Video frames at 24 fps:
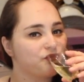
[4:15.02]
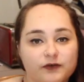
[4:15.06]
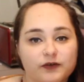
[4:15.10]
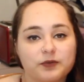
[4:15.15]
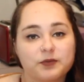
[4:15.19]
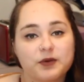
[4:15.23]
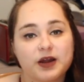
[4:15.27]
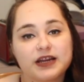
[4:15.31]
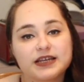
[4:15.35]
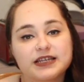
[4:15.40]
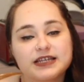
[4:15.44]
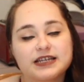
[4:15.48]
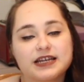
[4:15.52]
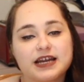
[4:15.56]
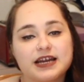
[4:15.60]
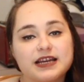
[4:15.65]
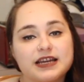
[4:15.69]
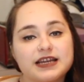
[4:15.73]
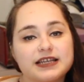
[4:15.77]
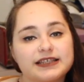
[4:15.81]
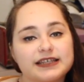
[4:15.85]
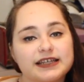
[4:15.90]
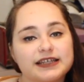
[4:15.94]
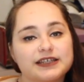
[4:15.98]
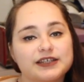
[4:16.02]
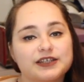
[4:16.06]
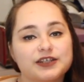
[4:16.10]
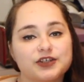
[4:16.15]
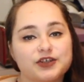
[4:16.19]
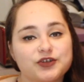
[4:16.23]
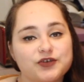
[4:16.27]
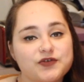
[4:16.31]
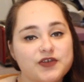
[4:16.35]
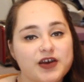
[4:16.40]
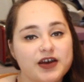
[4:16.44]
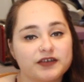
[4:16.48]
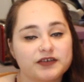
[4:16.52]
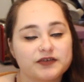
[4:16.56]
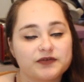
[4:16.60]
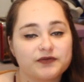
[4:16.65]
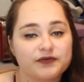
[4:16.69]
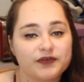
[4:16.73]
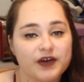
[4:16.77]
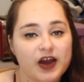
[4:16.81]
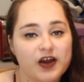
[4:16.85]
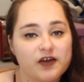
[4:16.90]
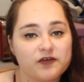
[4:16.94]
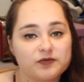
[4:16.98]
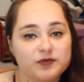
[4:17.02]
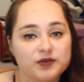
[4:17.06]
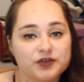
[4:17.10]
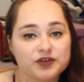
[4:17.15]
From 1996 to 2005,